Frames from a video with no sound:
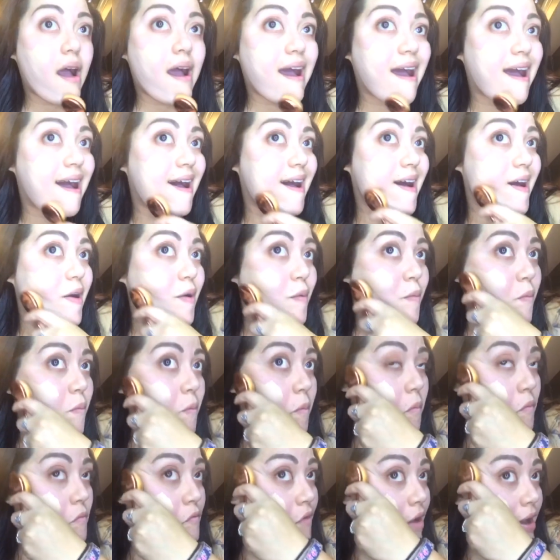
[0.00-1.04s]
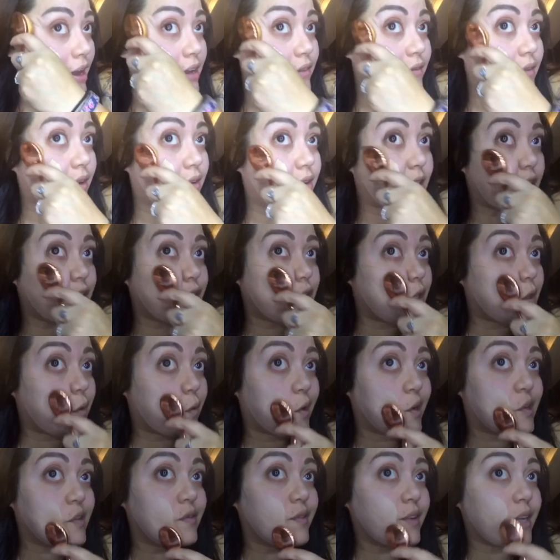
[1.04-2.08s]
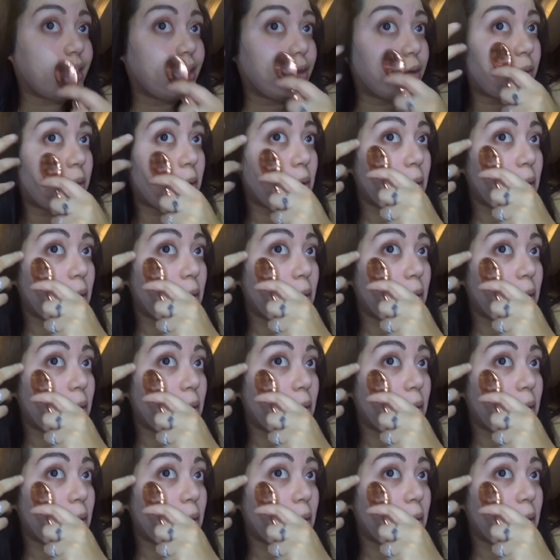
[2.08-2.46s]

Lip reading: find a foundation that works for you.